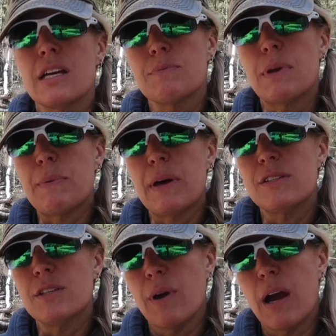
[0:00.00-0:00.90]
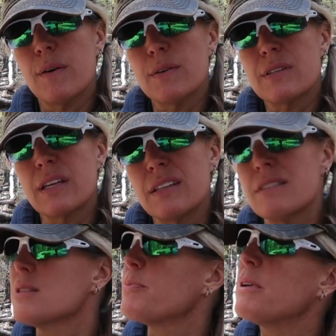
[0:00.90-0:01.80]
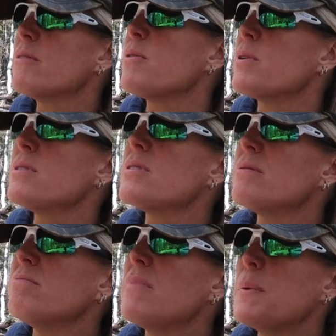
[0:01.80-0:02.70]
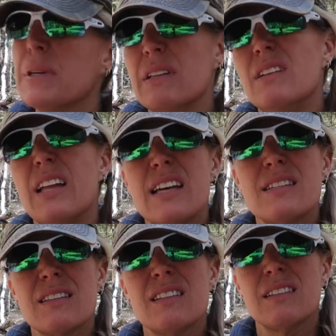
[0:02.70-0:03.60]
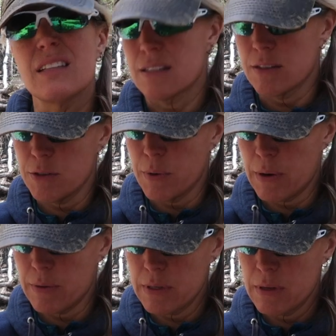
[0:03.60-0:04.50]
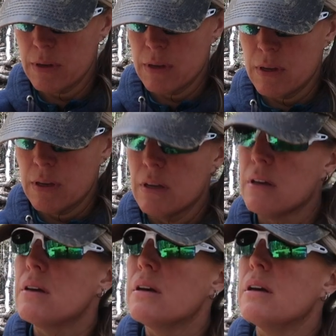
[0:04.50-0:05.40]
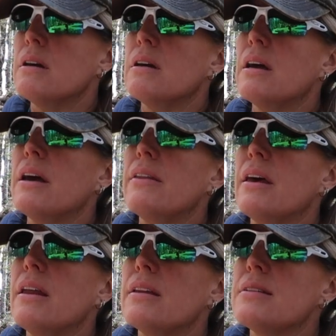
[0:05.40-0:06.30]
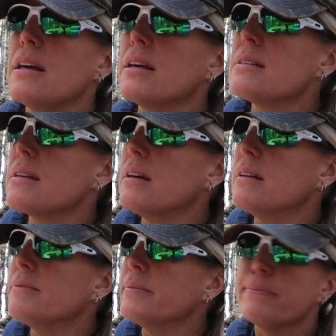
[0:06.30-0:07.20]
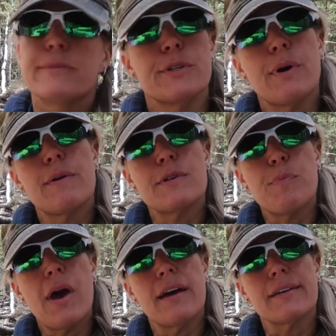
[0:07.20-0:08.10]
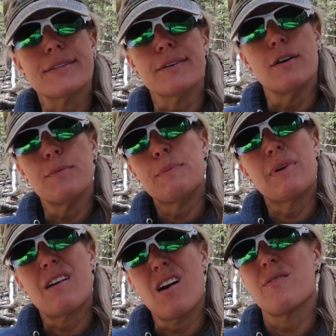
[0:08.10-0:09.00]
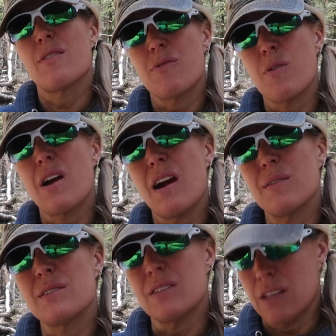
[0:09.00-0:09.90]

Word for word: takes me about 2 hours to get to Spirit Forest. Maybe a little less than 2 hours. And then it takes 2 hours back. So I'm in my car for 4 hours